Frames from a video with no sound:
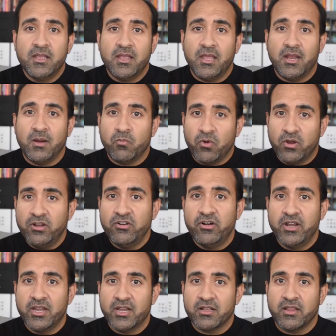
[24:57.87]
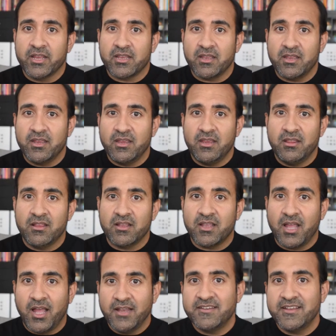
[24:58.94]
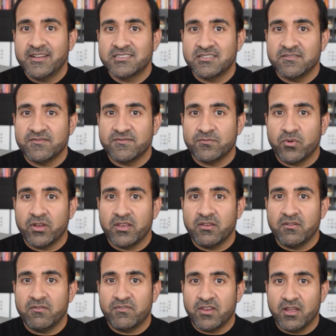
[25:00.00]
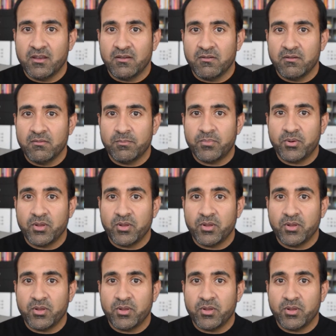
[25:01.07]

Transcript: And I'm wondering, like, in the context of what you've done